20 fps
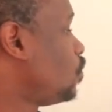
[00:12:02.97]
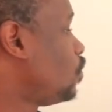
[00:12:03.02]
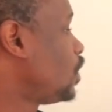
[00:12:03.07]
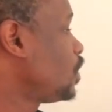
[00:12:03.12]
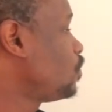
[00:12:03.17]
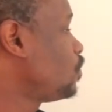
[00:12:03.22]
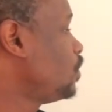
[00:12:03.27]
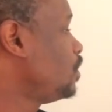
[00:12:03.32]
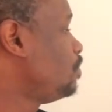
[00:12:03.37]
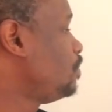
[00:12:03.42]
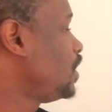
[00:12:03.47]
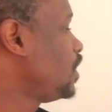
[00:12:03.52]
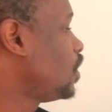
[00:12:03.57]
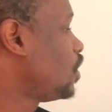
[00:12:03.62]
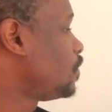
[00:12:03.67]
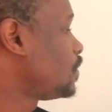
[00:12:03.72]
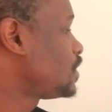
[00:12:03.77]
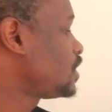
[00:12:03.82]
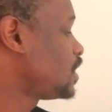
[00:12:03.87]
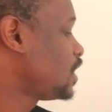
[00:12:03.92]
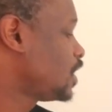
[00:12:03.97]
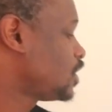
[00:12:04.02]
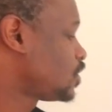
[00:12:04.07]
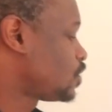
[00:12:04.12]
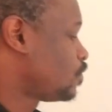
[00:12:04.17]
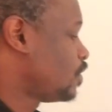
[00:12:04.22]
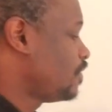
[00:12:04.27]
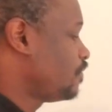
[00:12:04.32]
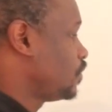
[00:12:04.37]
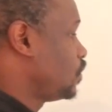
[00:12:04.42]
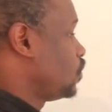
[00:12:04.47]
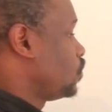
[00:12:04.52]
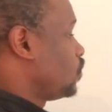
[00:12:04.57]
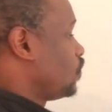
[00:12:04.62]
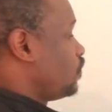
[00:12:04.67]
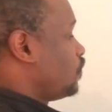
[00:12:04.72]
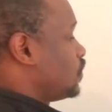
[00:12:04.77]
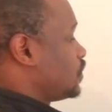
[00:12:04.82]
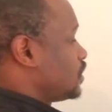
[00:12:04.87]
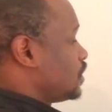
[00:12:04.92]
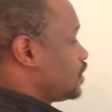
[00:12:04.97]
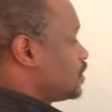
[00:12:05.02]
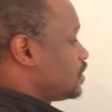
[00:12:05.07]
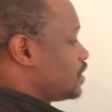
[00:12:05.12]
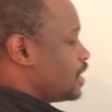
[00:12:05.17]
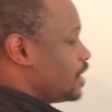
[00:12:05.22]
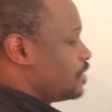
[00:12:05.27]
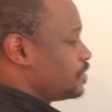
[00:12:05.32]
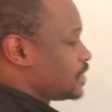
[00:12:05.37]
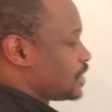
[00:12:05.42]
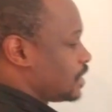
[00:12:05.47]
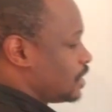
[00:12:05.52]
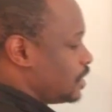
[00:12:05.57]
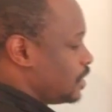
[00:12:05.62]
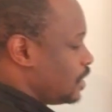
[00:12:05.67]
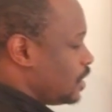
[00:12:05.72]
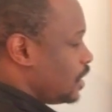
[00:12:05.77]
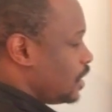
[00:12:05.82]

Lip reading: What would be our sales revenue for 6,000?